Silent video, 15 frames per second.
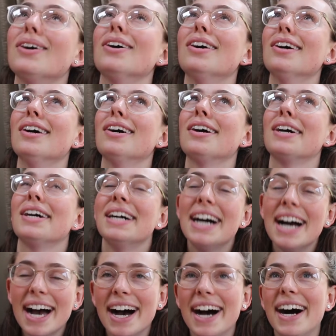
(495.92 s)
Oh,
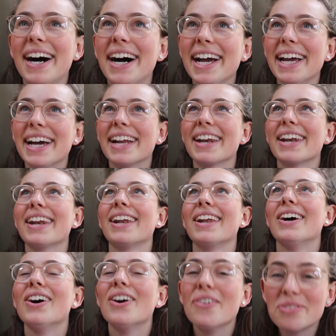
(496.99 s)
I
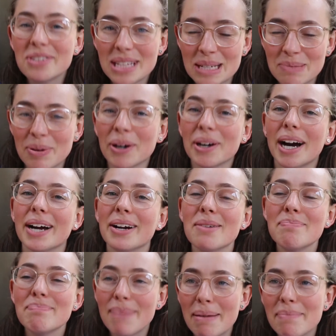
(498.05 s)
loved this book. I
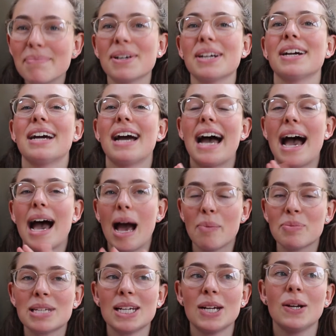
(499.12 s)
remember
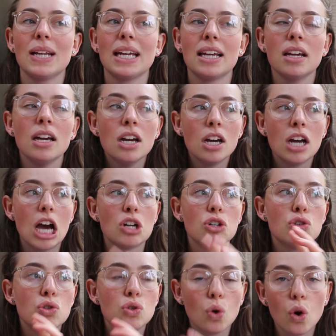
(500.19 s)
absolutely
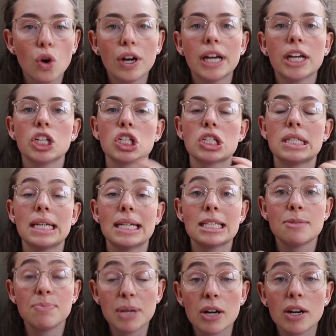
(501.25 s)
adoring just the
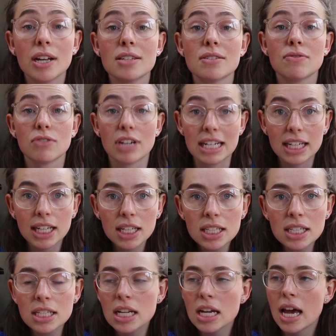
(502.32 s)
experience of reading
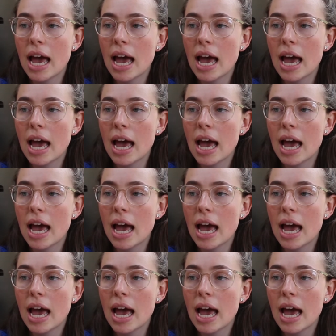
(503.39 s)
it.